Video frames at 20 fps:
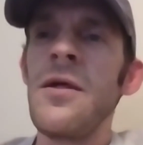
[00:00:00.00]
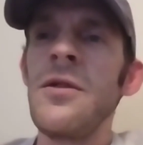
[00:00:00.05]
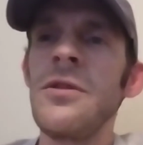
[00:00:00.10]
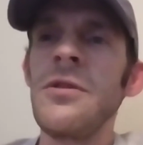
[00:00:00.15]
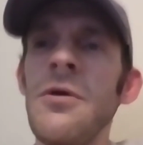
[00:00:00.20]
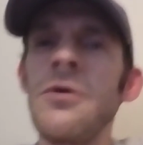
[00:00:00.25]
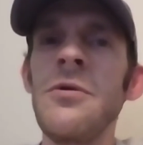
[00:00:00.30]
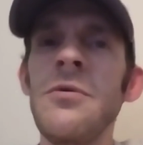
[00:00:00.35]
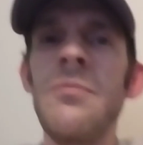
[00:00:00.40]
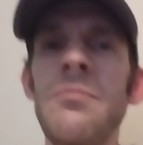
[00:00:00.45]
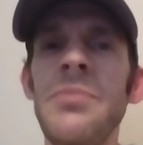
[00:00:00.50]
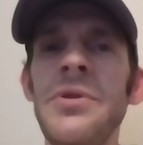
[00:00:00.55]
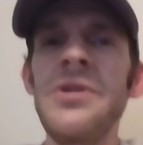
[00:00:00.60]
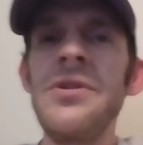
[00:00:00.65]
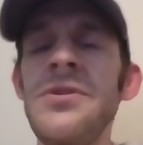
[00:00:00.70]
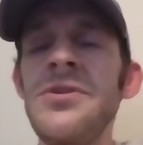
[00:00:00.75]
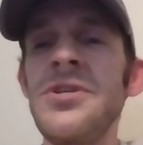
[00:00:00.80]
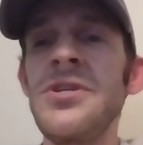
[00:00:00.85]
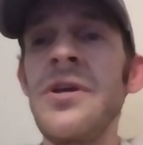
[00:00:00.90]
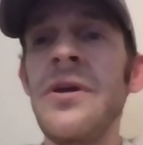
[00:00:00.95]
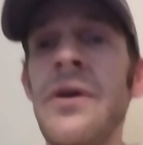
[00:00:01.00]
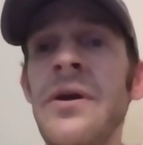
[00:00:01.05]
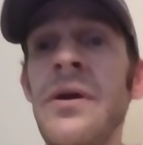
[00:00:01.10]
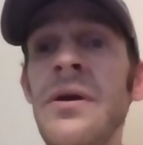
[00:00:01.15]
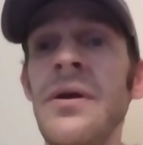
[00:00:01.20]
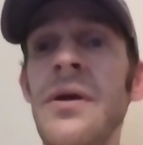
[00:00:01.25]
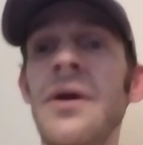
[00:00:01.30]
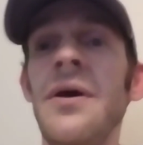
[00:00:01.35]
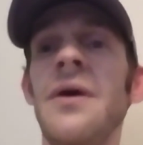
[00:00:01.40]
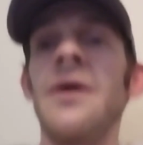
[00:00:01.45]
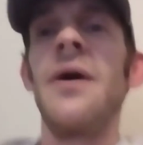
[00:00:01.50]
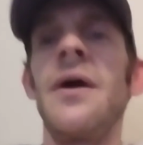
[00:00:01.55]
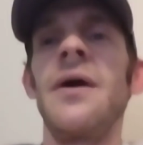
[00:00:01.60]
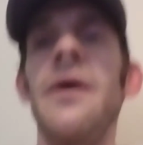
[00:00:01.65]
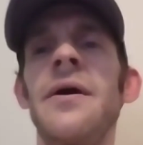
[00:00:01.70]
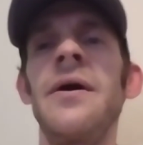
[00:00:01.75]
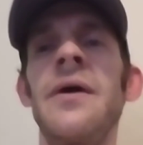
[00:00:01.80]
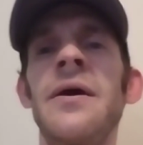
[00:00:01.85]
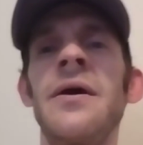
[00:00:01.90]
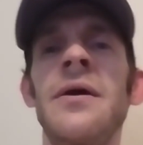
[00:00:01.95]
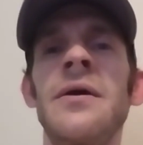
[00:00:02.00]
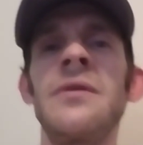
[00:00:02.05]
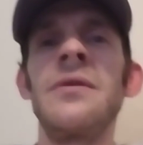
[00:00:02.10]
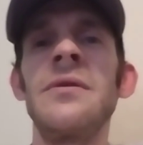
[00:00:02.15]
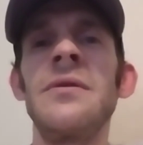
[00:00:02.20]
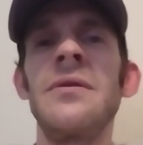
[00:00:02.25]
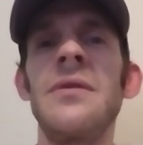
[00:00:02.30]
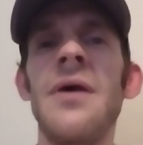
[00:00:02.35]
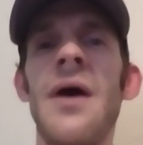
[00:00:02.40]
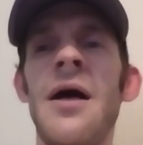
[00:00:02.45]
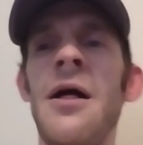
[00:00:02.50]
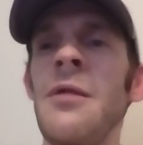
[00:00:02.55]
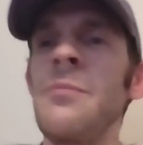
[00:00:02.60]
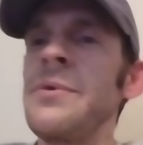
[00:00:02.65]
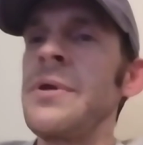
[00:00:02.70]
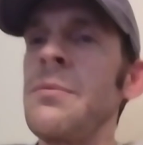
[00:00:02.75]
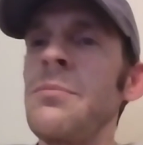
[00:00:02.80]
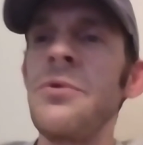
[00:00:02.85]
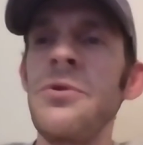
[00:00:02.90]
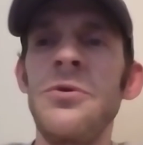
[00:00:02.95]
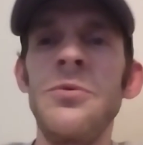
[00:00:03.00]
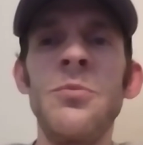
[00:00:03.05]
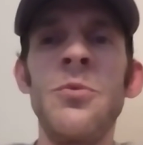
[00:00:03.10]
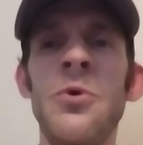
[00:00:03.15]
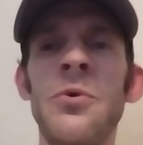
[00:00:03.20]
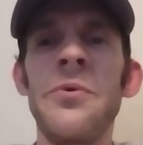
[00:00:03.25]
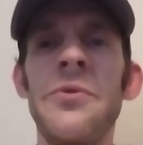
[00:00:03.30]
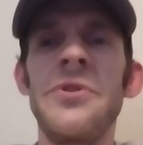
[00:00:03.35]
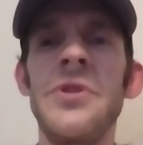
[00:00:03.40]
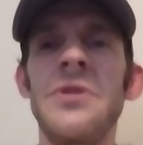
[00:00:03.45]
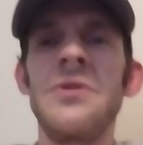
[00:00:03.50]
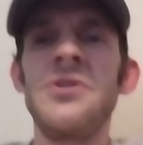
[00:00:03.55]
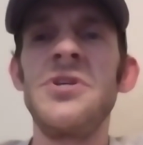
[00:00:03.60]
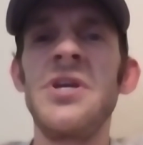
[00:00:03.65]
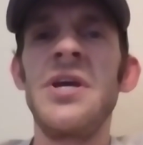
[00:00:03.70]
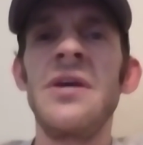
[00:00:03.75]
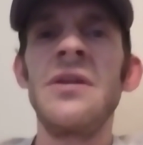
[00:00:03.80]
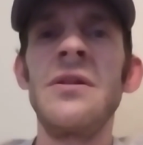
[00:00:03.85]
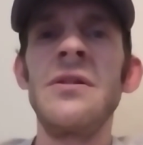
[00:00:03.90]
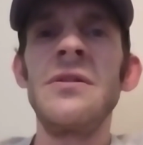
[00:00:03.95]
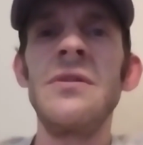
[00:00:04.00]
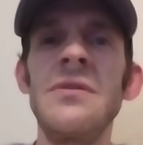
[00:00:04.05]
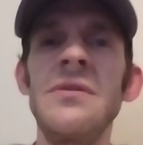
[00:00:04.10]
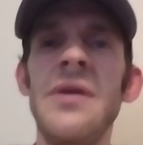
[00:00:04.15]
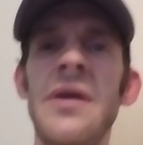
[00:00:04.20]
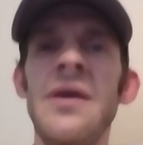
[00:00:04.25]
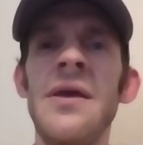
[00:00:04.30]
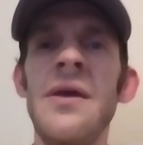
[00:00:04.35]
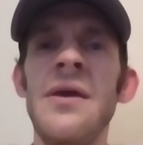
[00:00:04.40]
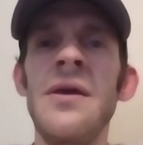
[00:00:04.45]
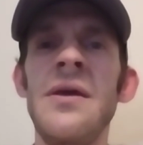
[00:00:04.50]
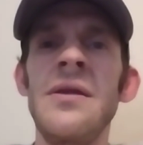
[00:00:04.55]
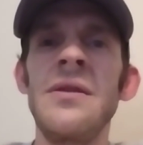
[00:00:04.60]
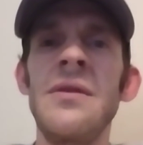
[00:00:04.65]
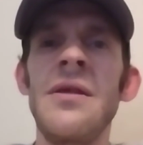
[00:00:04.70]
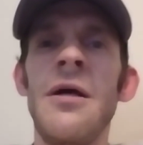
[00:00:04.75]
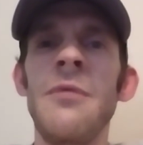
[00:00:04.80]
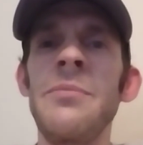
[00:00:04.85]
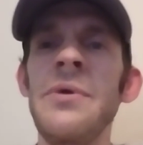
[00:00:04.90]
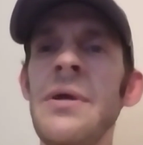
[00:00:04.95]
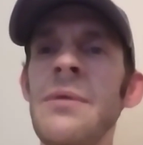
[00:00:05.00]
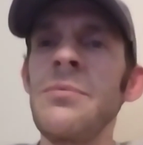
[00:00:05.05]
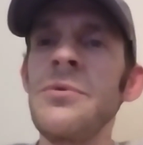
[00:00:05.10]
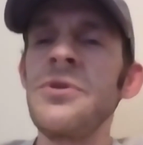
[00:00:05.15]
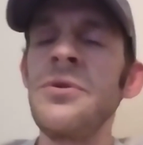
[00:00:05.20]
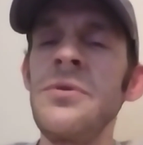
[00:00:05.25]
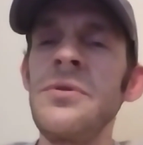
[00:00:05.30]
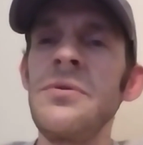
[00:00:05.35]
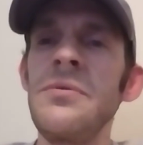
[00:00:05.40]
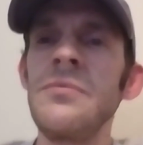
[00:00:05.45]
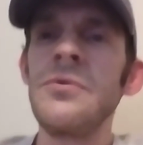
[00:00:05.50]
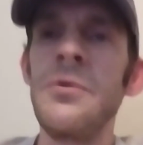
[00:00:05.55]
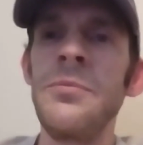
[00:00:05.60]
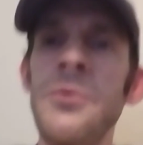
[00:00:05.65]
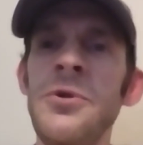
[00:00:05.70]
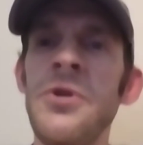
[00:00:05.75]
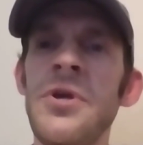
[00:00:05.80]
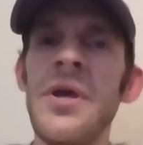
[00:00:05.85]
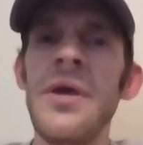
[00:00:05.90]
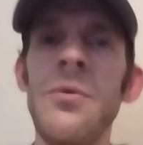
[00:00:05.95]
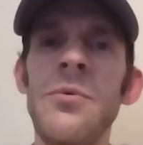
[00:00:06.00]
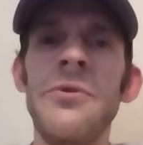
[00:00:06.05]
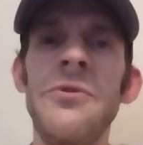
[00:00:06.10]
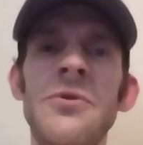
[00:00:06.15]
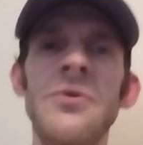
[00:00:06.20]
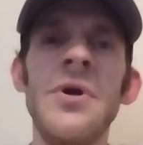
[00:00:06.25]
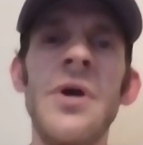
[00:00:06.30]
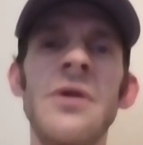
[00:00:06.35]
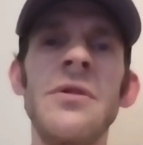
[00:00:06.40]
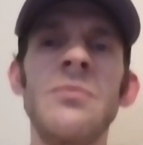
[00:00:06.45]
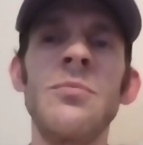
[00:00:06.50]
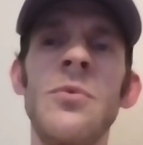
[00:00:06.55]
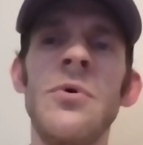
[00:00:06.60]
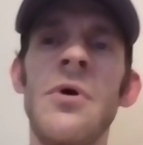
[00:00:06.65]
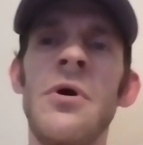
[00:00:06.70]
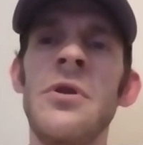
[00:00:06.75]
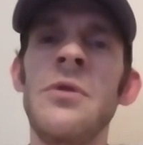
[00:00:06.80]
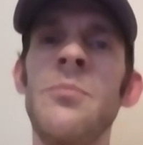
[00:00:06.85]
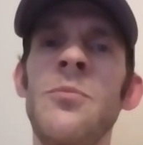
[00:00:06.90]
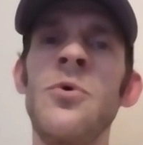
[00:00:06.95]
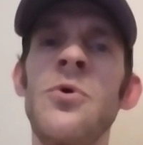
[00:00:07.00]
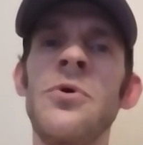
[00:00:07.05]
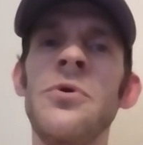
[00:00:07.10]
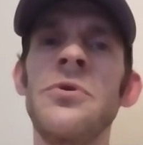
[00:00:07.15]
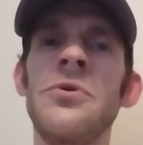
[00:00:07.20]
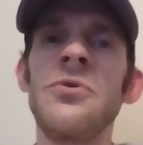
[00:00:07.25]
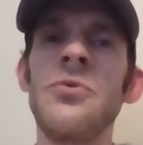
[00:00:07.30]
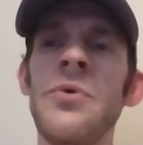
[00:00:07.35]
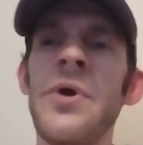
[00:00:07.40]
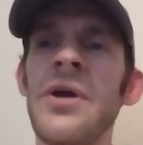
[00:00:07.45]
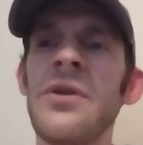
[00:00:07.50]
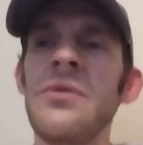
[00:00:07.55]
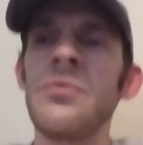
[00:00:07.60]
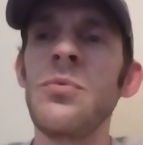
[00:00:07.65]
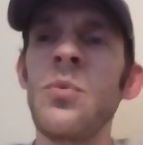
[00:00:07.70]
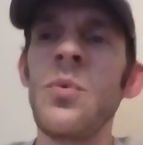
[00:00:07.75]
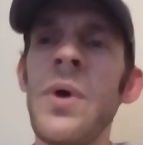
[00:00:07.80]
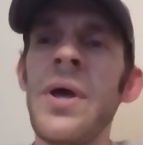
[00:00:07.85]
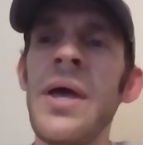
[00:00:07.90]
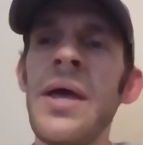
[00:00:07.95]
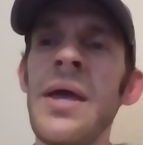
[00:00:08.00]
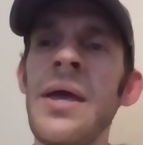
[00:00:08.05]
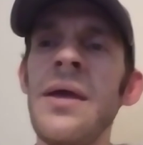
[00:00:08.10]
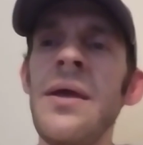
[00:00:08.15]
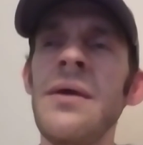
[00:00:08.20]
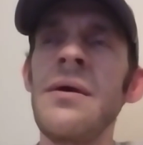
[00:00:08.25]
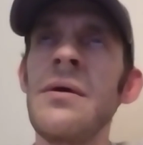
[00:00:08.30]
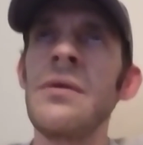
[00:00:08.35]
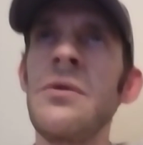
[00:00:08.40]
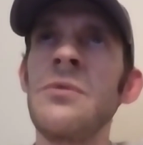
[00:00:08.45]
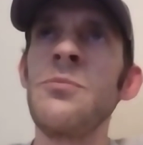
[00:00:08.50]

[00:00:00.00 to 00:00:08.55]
So please share, and I'll be able to do more with this channel, and I'll be able to communicate with you guys on a more direct way,